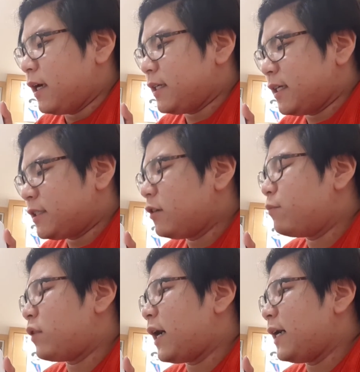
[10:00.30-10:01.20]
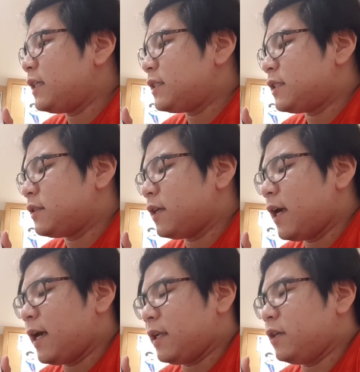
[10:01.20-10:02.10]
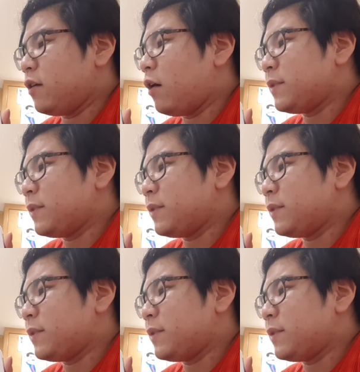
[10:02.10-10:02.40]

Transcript: it's so bright and almost